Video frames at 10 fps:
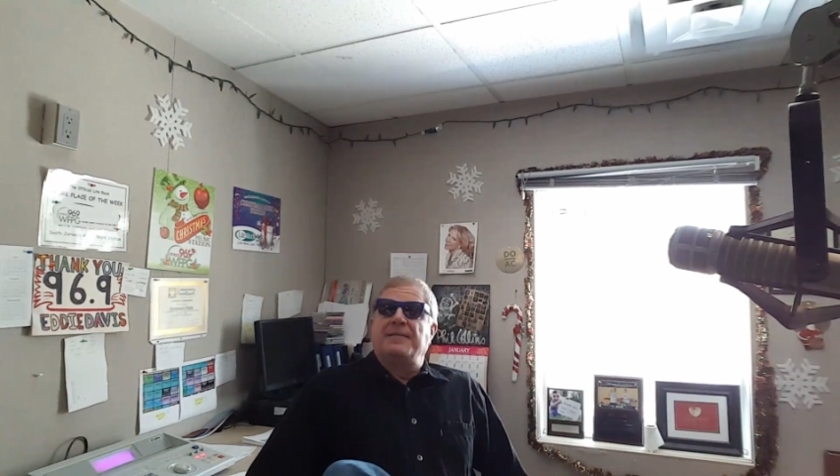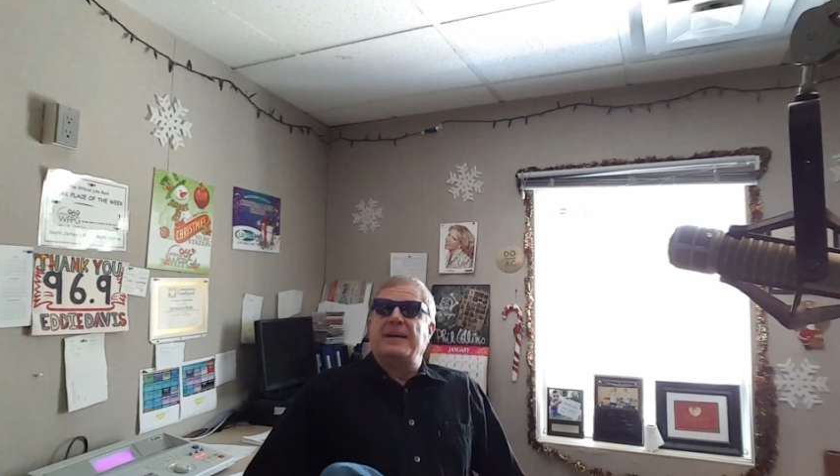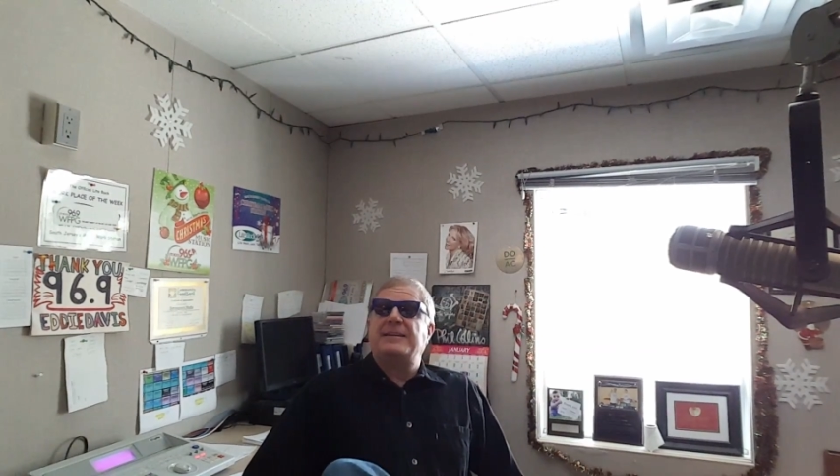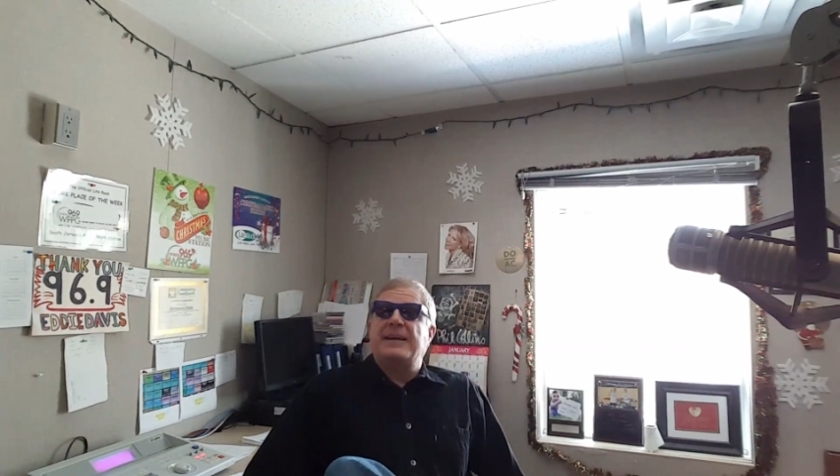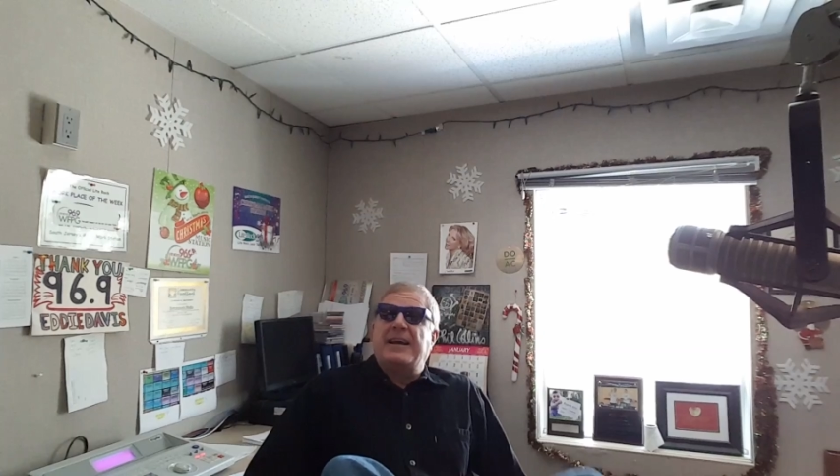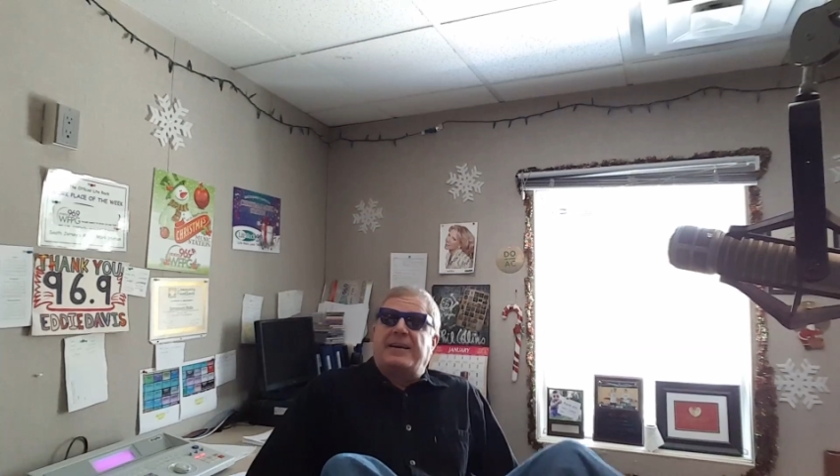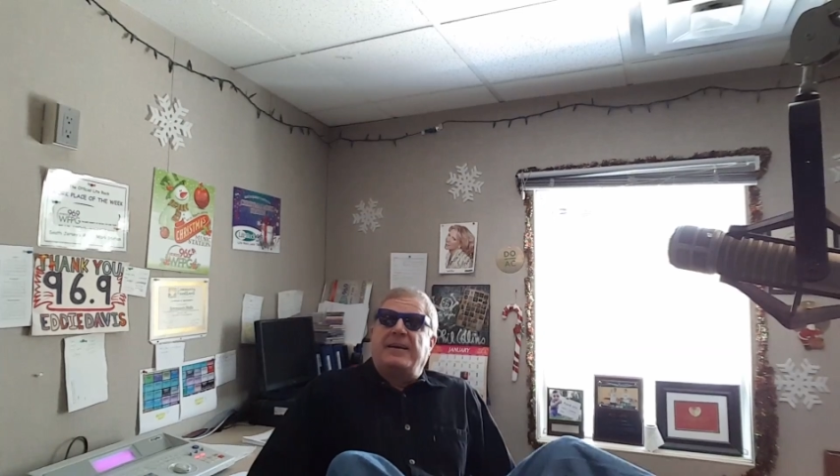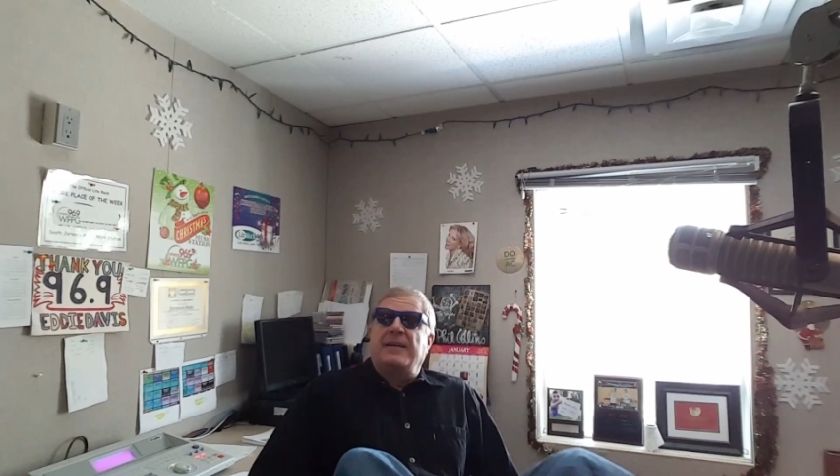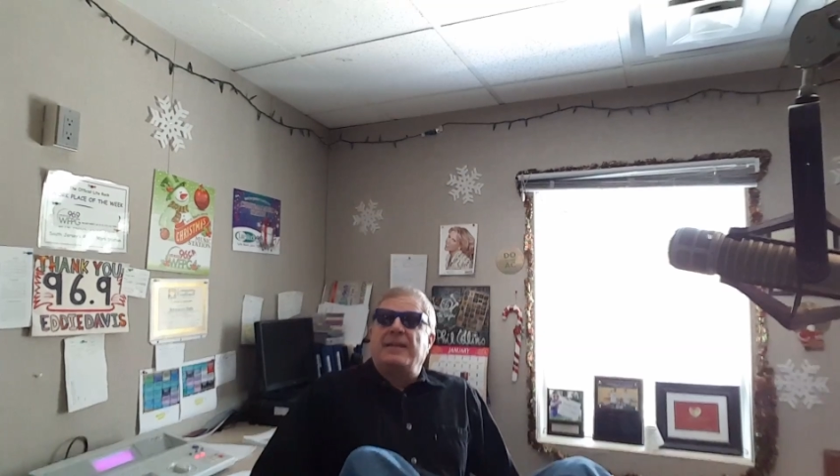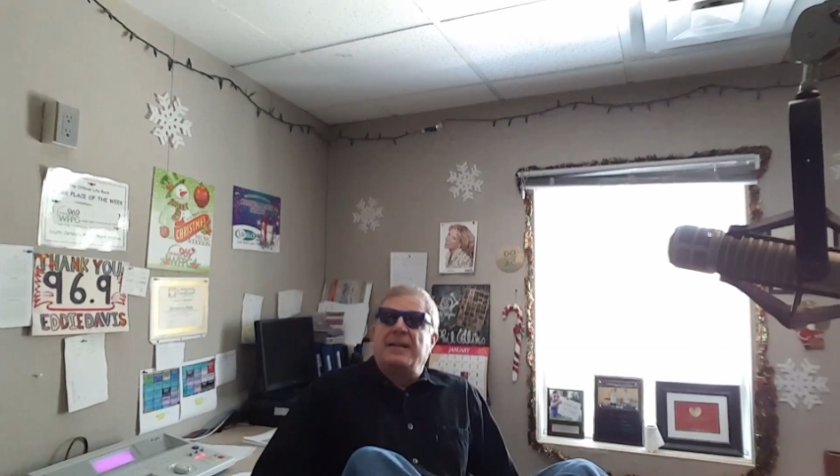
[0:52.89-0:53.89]
they take
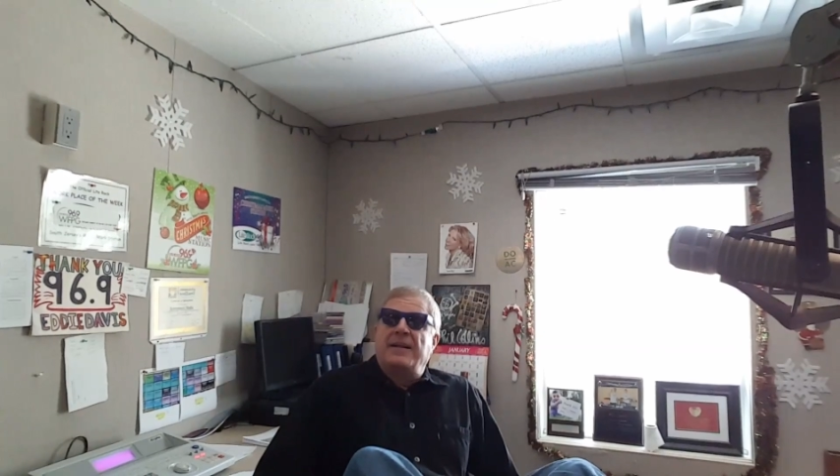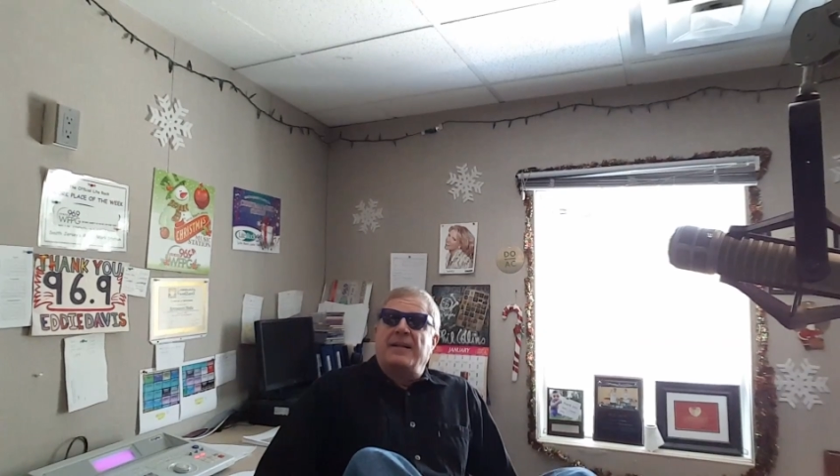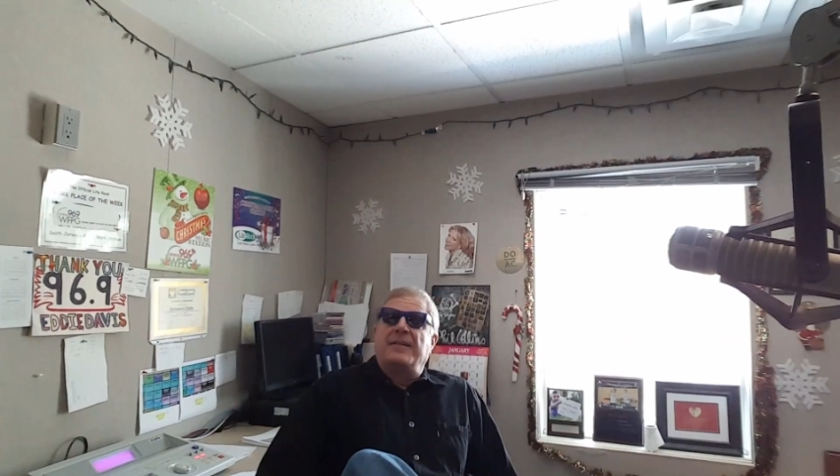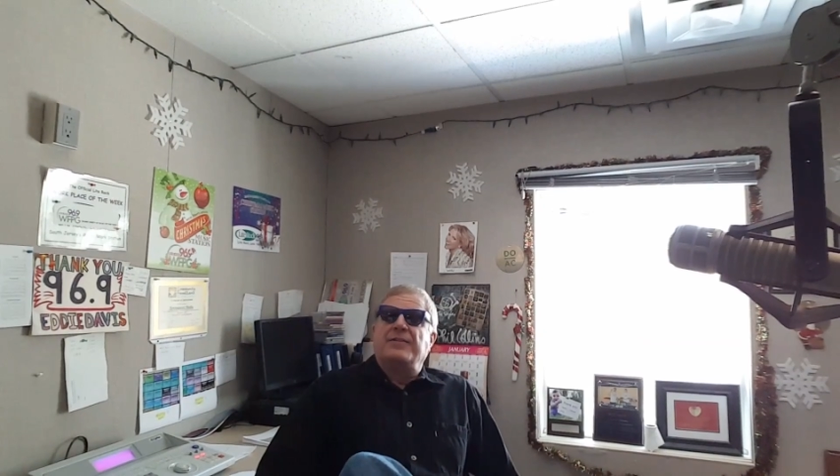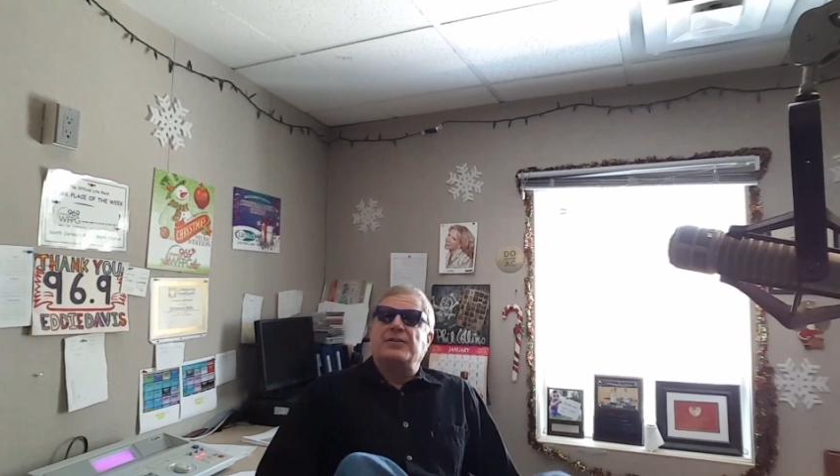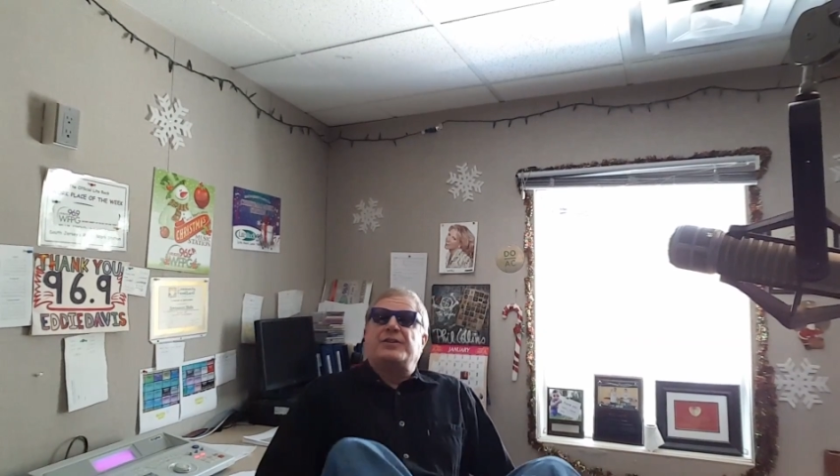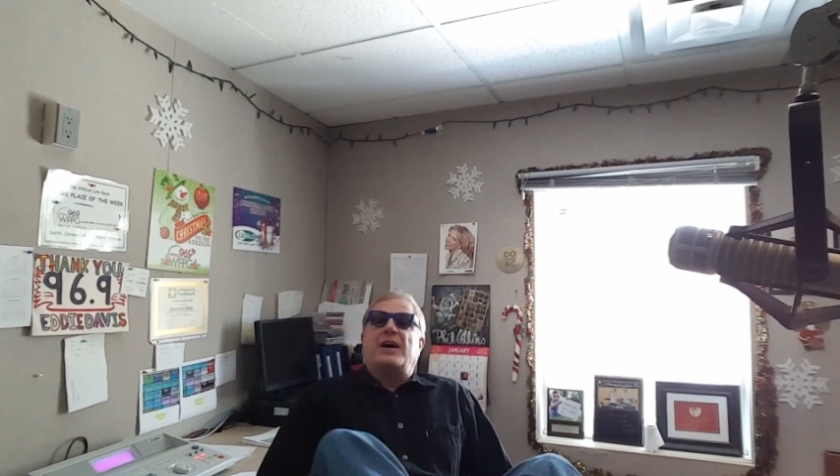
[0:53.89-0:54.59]
their